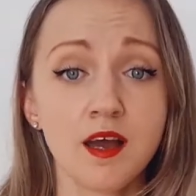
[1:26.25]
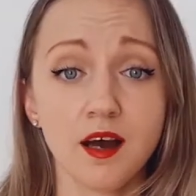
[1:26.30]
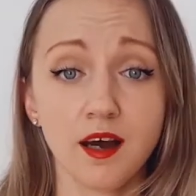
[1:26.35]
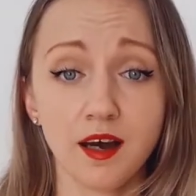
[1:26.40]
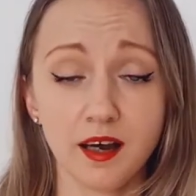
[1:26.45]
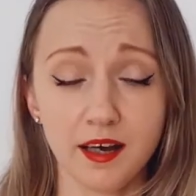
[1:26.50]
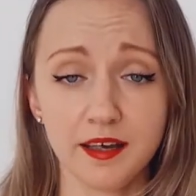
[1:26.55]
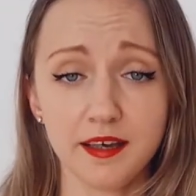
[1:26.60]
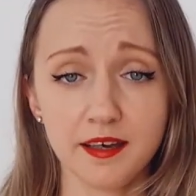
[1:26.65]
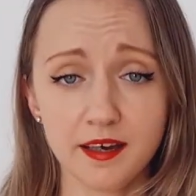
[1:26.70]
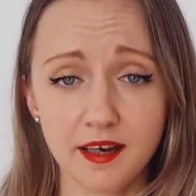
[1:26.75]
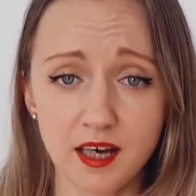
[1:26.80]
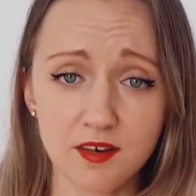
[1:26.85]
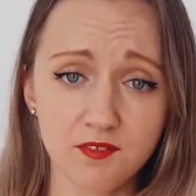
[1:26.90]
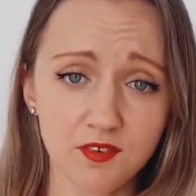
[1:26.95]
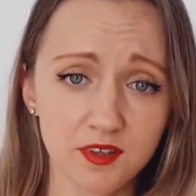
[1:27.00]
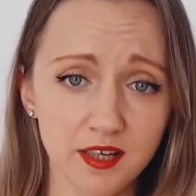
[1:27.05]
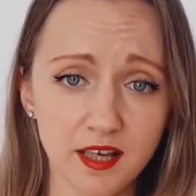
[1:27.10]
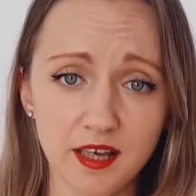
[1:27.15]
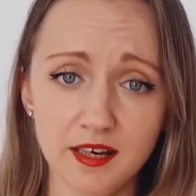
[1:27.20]
I
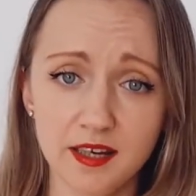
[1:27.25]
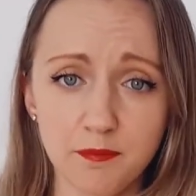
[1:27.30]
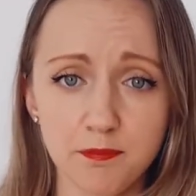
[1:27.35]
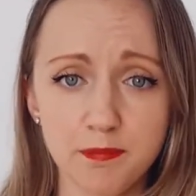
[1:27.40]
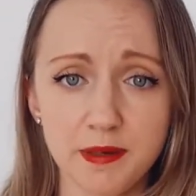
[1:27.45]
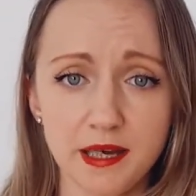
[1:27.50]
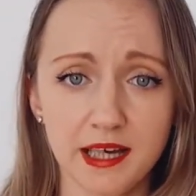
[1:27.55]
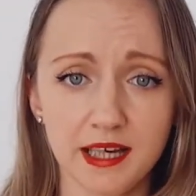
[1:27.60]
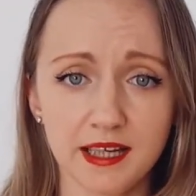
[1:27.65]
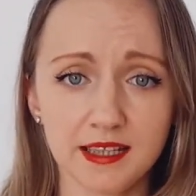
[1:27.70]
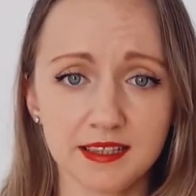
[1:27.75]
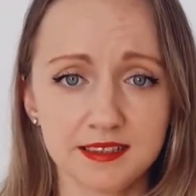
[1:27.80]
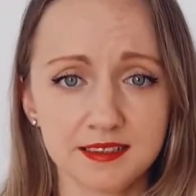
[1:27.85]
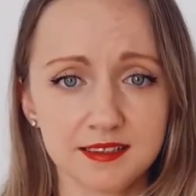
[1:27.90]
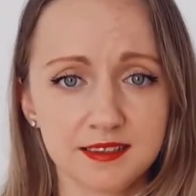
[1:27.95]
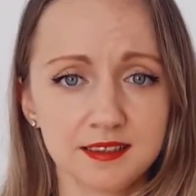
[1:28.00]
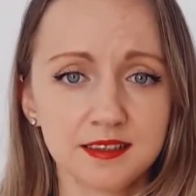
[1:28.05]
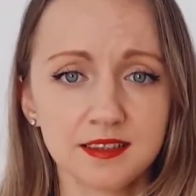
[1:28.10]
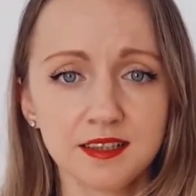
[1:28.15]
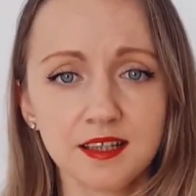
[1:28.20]
haven't any
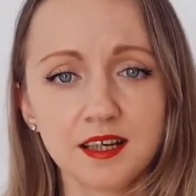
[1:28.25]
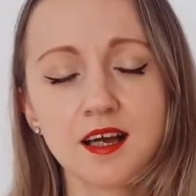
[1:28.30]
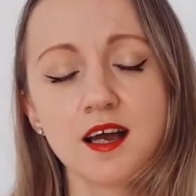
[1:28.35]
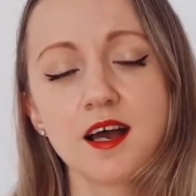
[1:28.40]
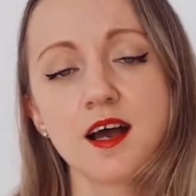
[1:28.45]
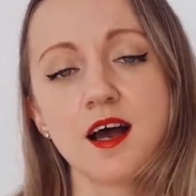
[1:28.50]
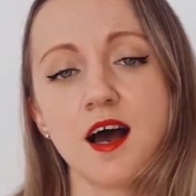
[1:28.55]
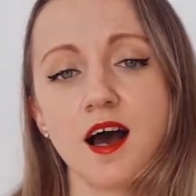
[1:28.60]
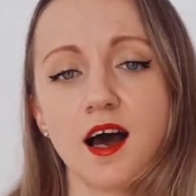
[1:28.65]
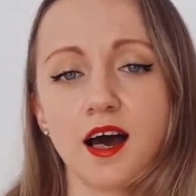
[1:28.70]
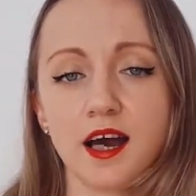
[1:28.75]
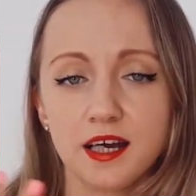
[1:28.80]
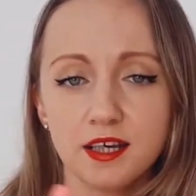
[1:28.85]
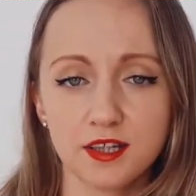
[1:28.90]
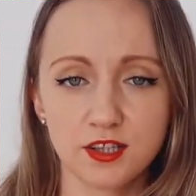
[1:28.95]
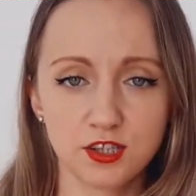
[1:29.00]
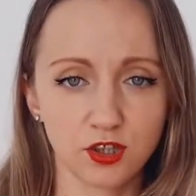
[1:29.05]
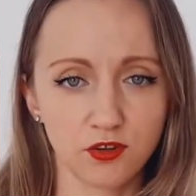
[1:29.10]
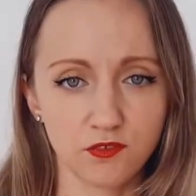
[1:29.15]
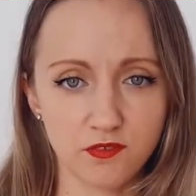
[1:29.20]
pets. I
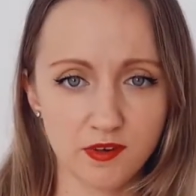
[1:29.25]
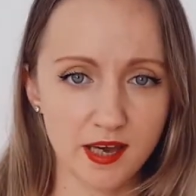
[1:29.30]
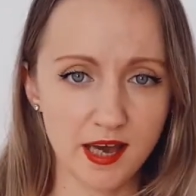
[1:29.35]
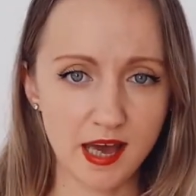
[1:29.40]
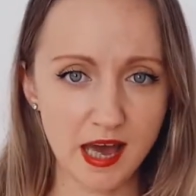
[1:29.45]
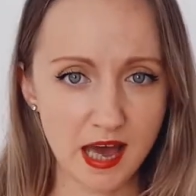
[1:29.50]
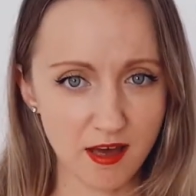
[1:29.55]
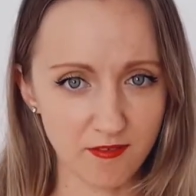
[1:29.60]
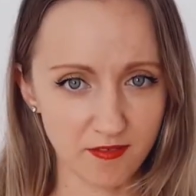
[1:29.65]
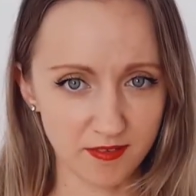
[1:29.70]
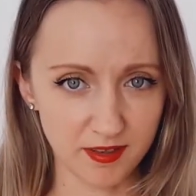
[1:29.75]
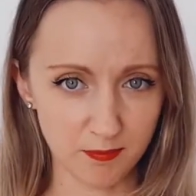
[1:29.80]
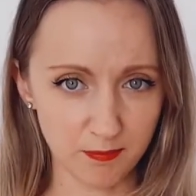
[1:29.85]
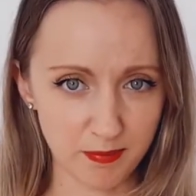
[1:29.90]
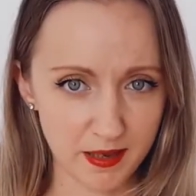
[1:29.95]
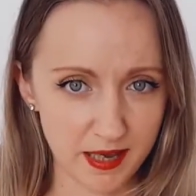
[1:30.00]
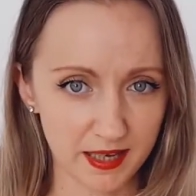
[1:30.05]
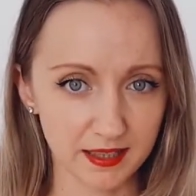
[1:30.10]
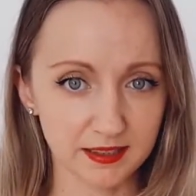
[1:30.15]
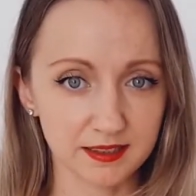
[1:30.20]
don't have any
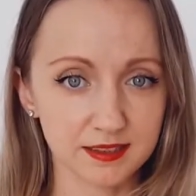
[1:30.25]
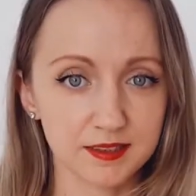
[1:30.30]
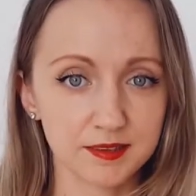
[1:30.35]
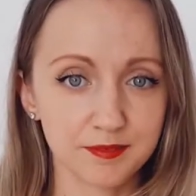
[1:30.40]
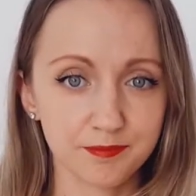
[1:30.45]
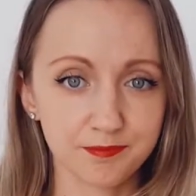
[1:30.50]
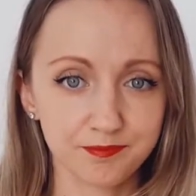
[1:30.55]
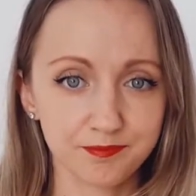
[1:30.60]
pets.